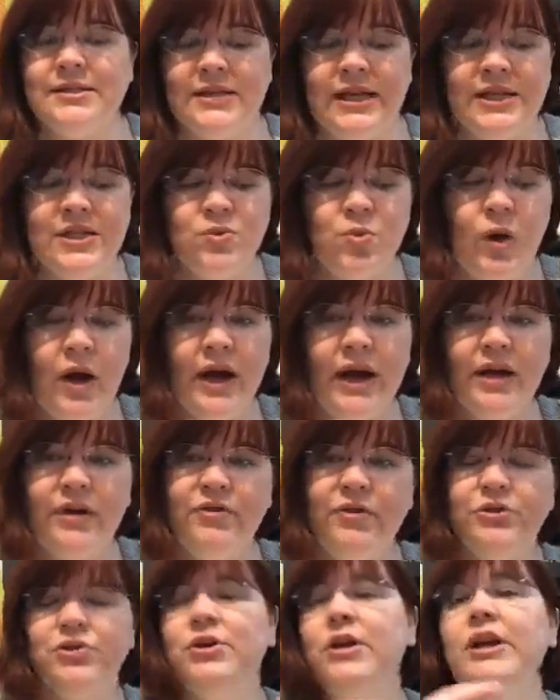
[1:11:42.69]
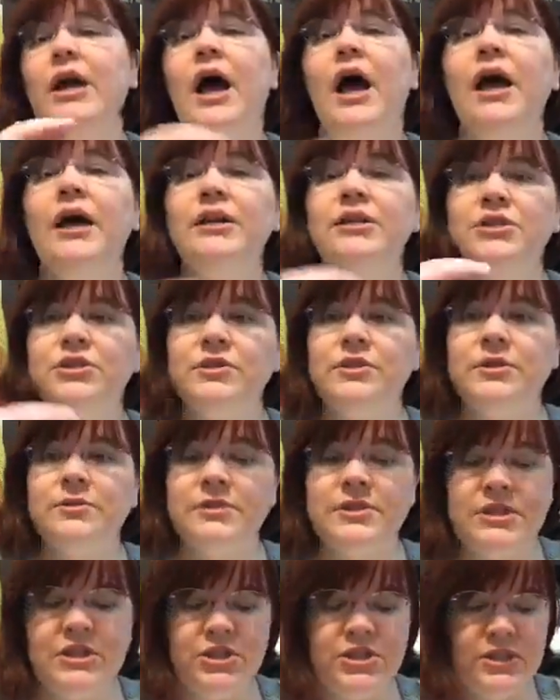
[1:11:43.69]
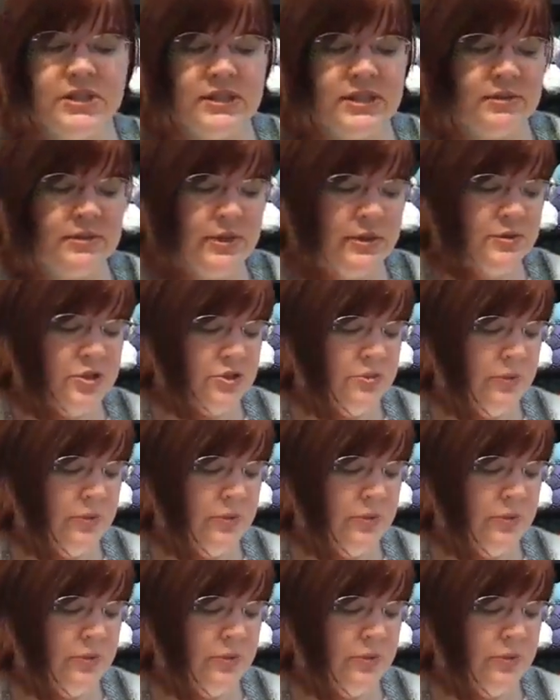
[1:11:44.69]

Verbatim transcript: That's why if you're trying to undo some stitches, sometimes you